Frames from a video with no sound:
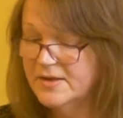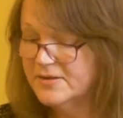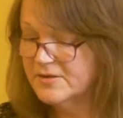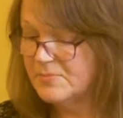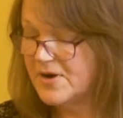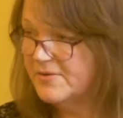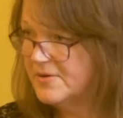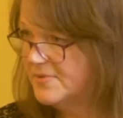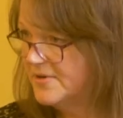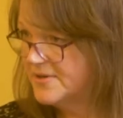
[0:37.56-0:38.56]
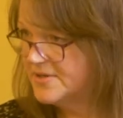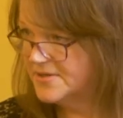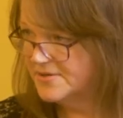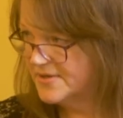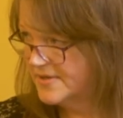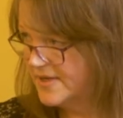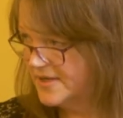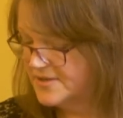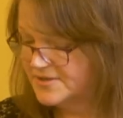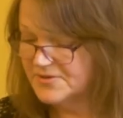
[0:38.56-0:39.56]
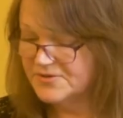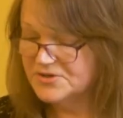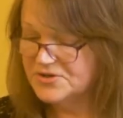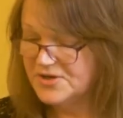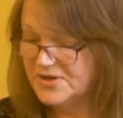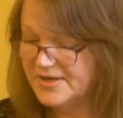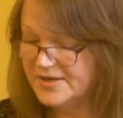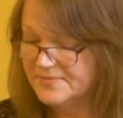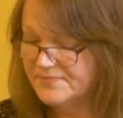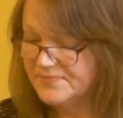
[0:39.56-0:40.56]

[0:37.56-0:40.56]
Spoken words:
The Parinivana Sutta takes us on a journey,